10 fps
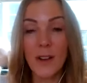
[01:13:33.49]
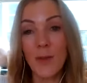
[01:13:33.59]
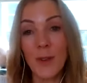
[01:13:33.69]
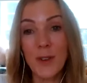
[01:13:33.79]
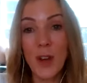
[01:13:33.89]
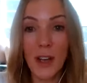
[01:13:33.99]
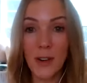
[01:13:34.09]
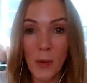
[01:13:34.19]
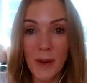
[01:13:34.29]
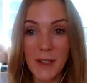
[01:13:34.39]
if we're
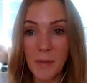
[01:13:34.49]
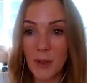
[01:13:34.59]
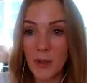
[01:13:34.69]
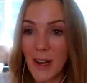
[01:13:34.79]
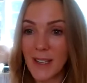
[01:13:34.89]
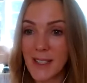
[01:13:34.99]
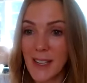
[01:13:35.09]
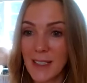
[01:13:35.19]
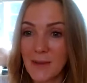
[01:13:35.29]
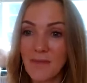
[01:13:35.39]
not always
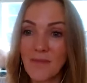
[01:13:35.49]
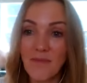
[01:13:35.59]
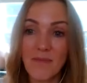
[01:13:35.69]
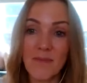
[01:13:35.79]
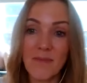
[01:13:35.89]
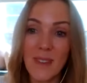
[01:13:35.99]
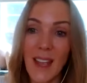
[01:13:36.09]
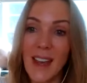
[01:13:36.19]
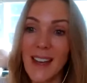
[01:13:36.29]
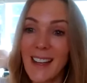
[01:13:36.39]
progressing,
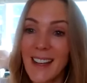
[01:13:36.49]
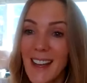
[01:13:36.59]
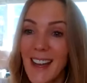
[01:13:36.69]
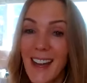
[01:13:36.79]
and